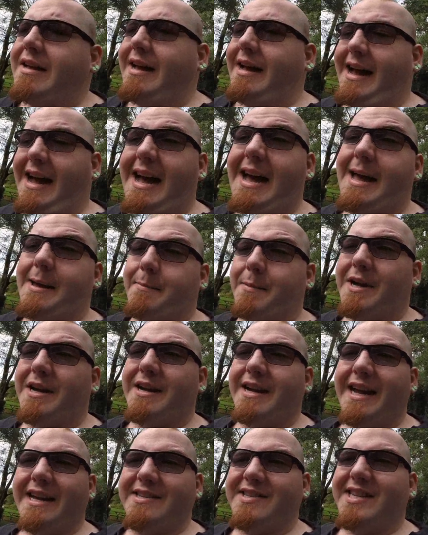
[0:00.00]
I'm gonna
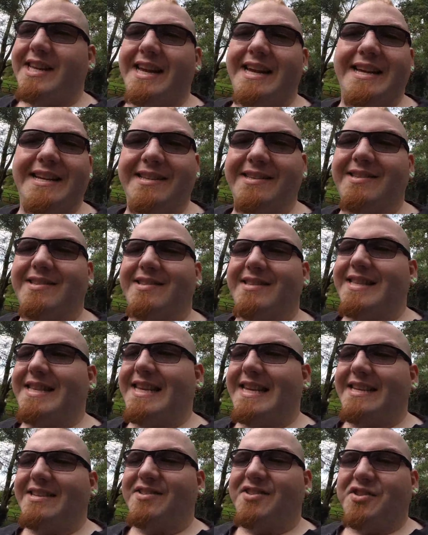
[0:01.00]
guess that it's
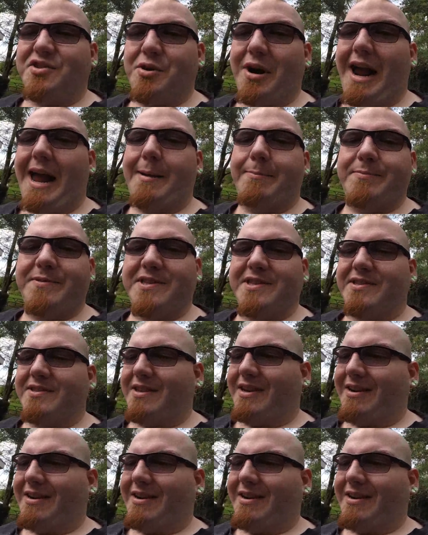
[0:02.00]
the straps